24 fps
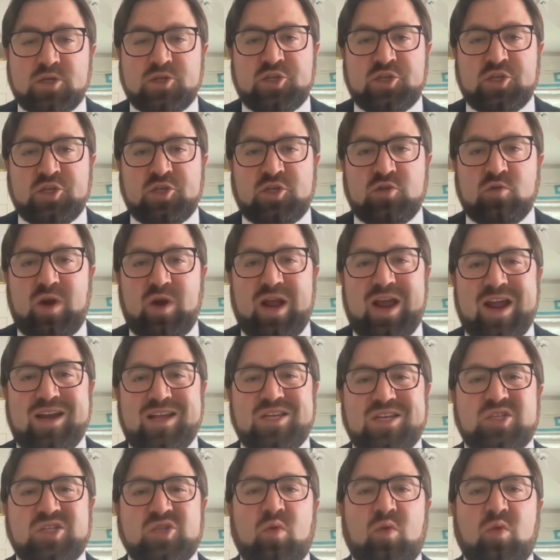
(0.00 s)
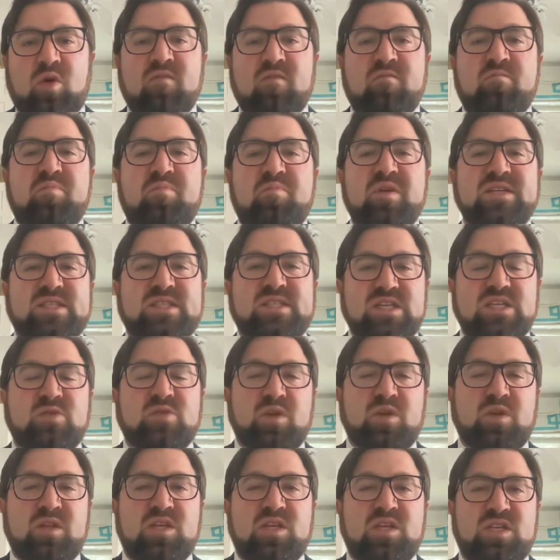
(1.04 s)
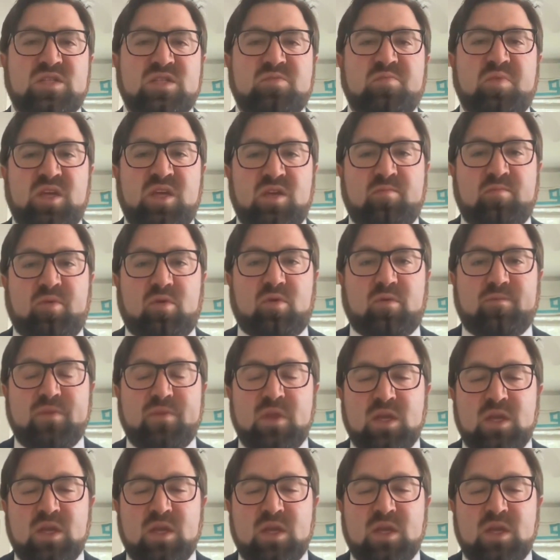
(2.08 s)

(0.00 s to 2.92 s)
to do any sort of business with these people.